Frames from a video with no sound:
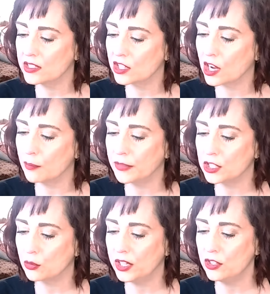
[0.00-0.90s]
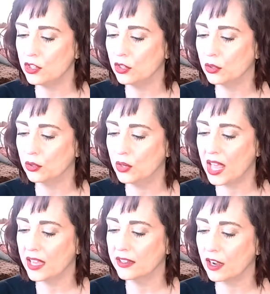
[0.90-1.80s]
to come between you
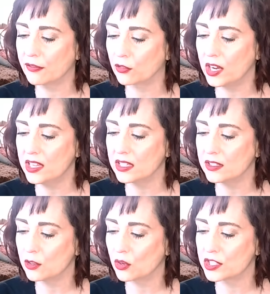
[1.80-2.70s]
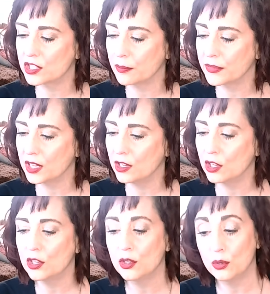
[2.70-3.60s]
and a friend or something
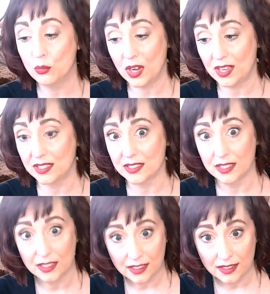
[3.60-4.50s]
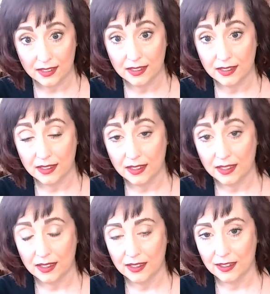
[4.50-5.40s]
you want.
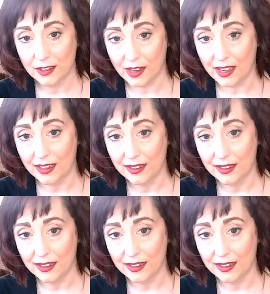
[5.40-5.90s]
Okay.